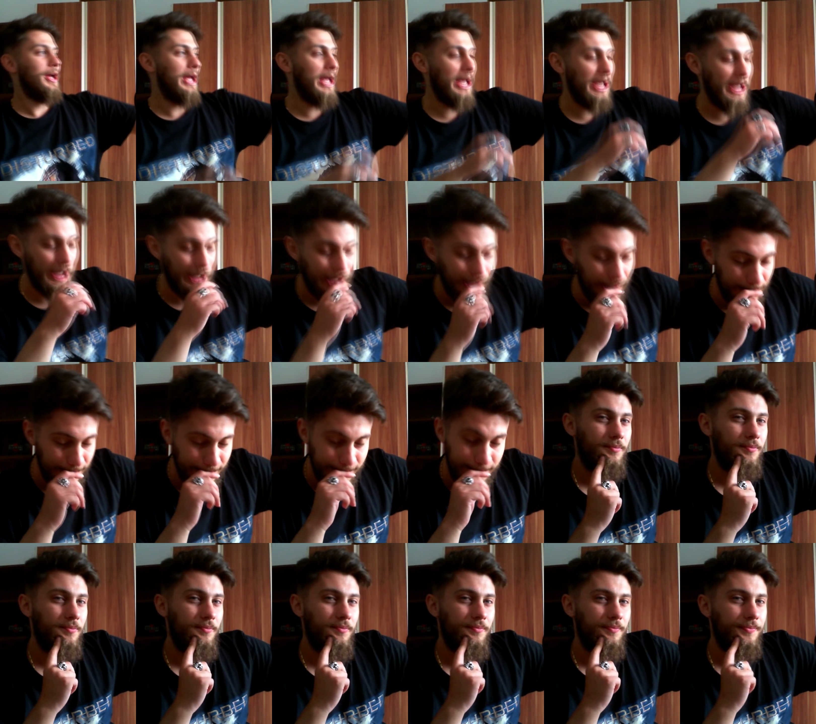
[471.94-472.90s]

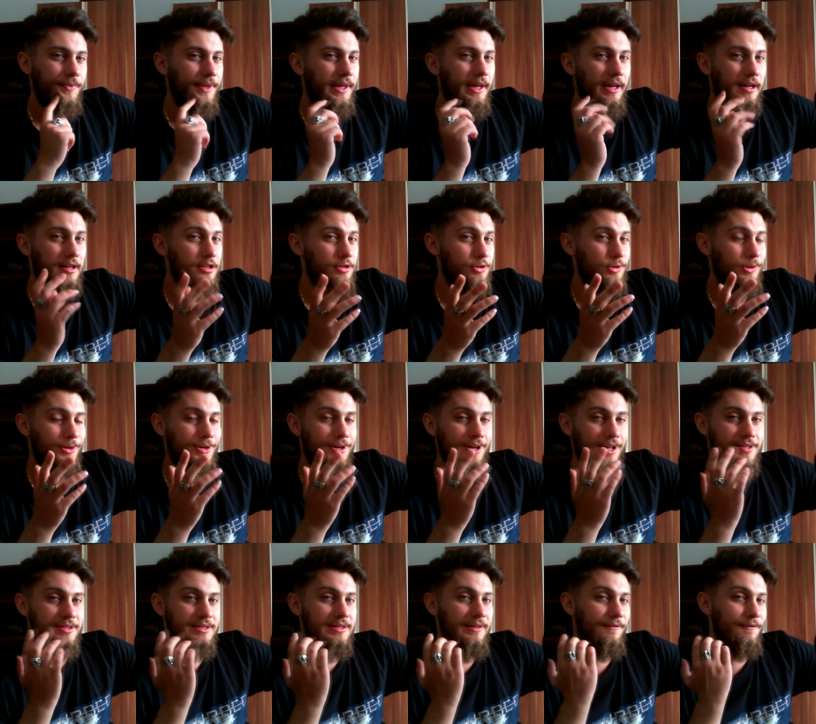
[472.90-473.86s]
And he also
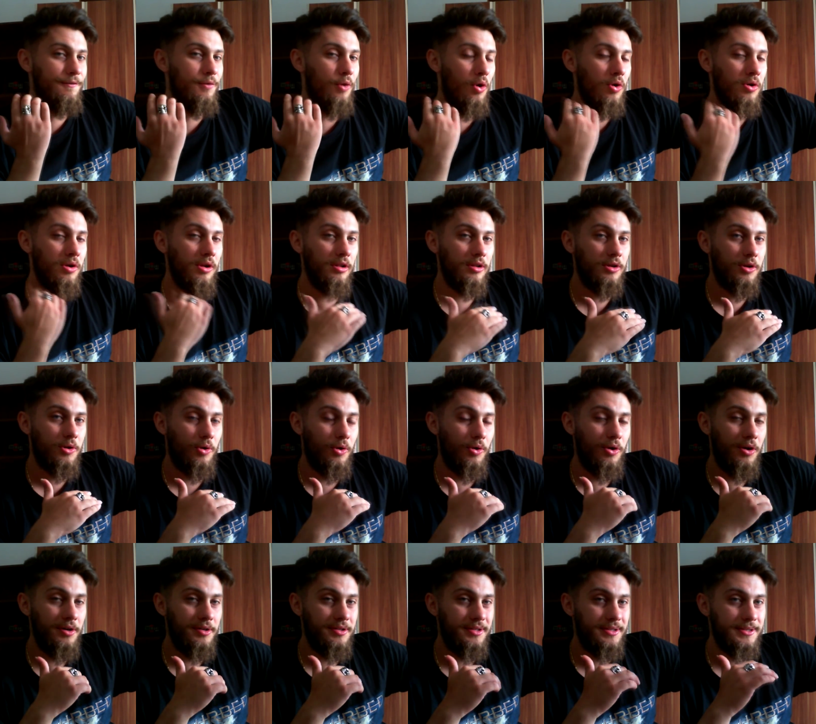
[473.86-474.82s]
cuts the vocal
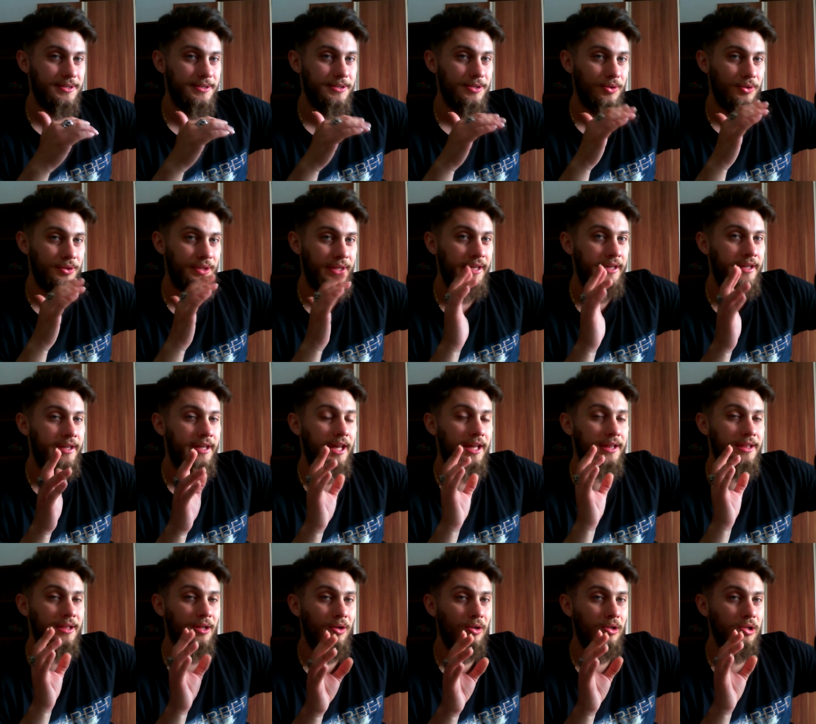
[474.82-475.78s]
cords so they
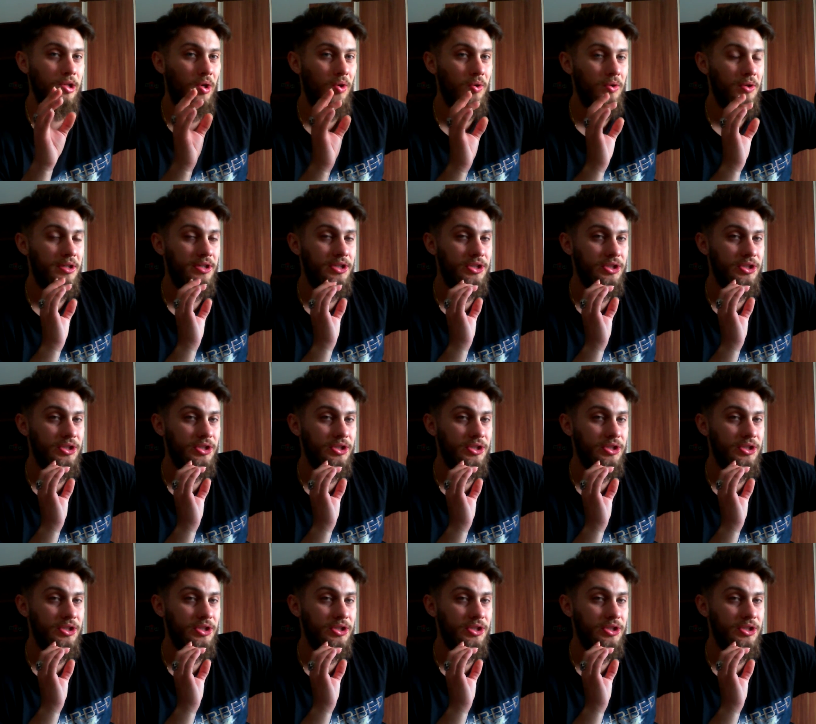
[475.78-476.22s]
can no longer